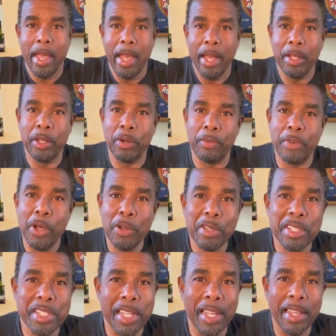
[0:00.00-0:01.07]
Hello
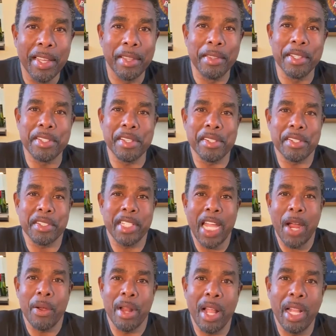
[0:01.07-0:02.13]
folks, this is
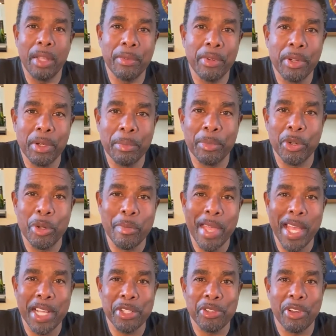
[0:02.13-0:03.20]
Garrett Oliver,
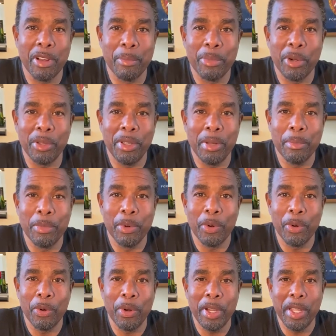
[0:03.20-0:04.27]
Brewmaster of Brooklyn
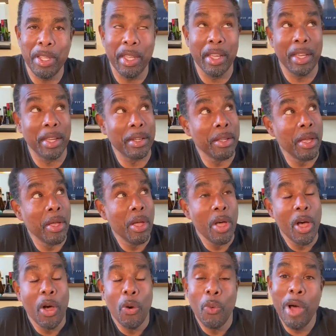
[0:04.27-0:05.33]
Brewery, and
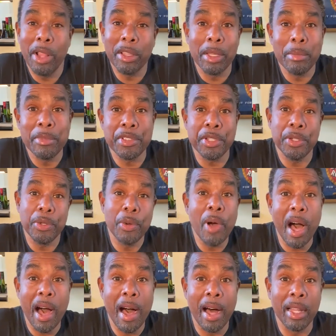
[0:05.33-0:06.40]
welcome
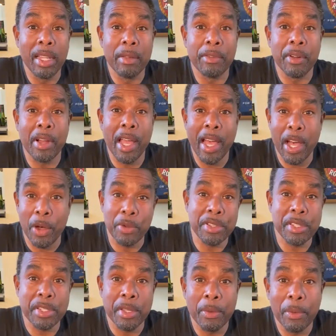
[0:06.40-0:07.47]
to Oliver
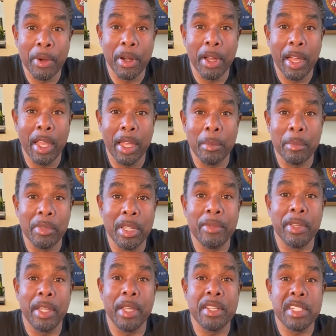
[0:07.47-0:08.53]
House, where I am
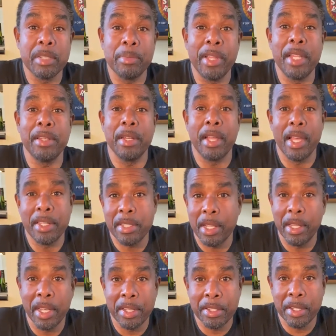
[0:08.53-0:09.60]
living in splendid
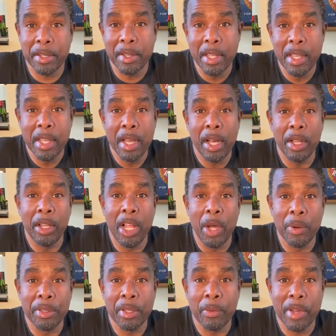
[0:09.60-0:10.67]
isolation
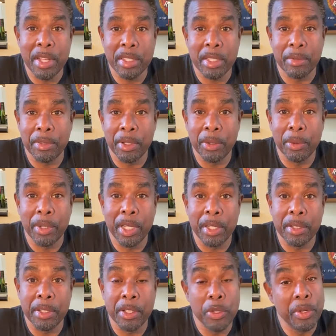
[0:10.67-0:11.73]
along with the rest of you.
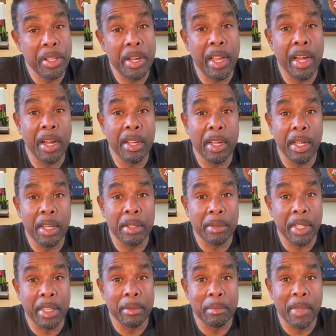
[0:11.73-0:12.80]
And you need a haircut,
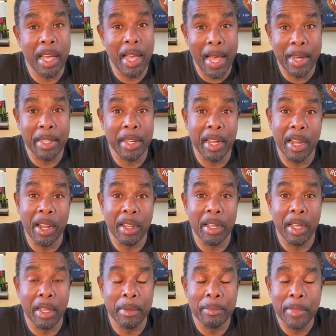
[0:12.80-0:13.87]
and I need a
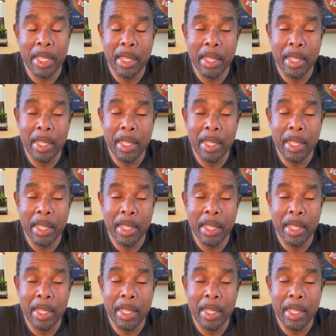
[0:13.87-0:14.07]
haircut,